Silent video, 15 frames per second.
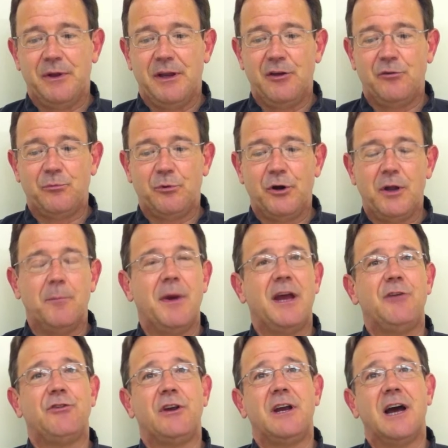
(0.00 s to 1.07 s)
He's a pretty
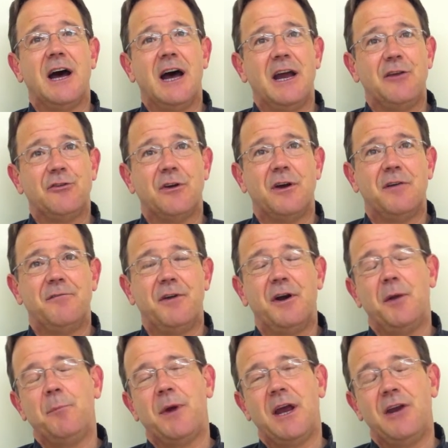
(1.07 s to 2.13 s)
amazing guy. He's a
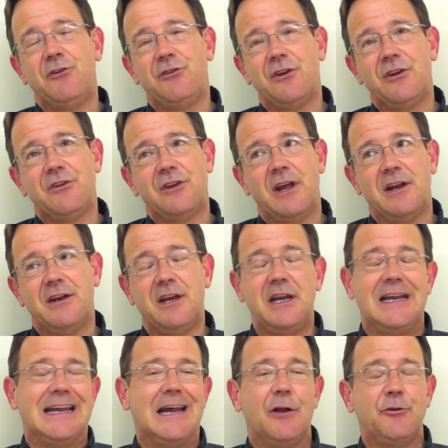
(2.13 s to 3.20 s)
very patient
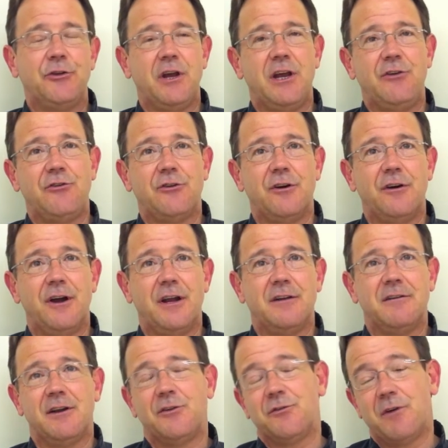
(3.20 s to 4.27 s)
and detailed teacher, and
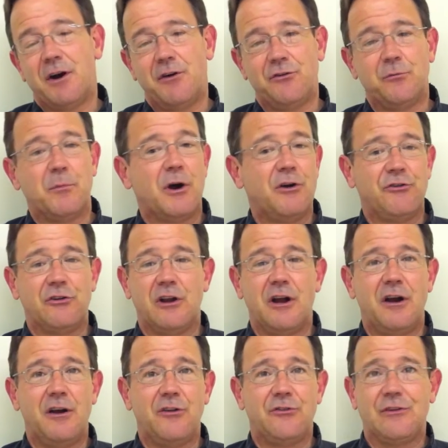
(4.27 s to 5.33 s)
as far as a martial
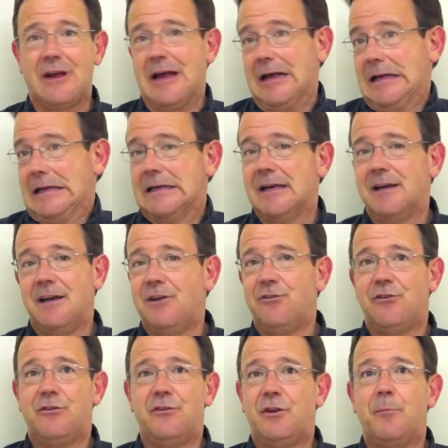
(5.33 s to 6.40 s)
artist,
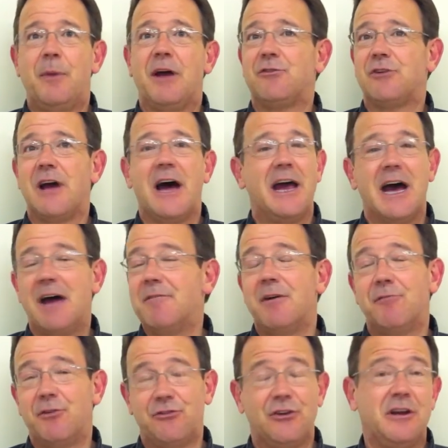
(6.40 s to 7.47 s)
he's the best guy I've
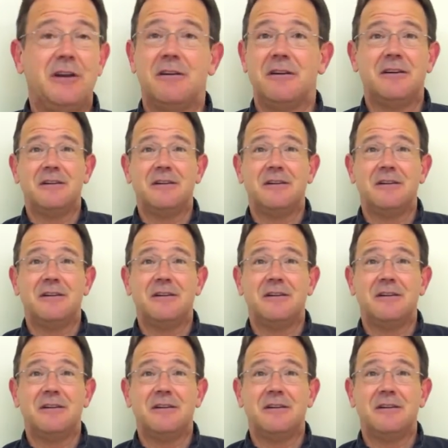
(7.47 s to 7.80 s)
ever seen.